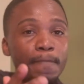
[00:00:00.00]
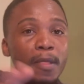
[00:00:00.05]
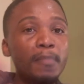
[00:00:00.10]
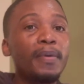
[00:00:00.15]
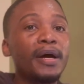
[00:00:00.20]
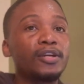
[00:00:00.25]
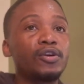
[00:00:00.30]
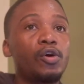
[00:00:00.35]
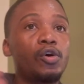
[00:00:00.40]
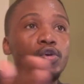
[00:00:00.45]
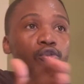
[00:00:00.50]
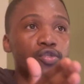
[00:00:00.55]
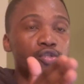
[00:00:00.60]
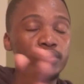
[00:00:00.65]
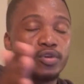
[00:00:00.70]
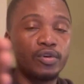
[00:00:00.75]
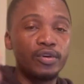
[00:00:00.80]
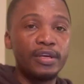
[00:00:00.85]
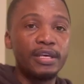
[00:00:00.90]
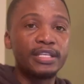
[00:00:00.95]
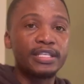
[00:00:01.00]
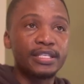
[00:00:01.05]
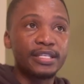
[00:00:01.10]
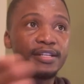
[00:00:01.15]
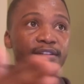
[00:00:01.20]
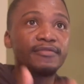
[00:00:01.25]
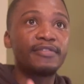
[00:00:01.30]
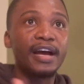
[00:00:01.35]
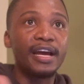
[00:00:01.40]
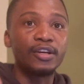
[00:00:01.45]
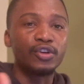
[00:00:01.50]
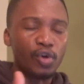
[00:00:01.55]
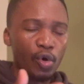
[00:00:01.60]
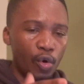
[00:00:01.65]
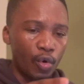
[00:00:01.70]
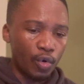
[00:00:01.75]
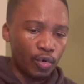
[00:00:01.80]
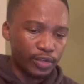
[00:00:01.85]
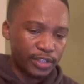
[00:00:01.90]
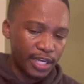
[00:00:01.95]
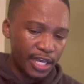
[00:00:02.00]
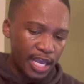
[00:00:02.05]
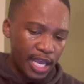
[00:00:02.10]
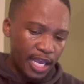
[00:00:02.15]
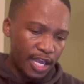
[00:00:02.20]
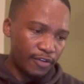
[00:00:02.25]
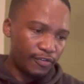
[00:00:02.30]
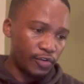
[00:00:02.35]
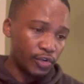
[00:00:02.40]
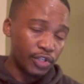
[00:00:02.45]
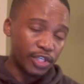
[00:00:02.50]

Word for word: but also silver and gold. If you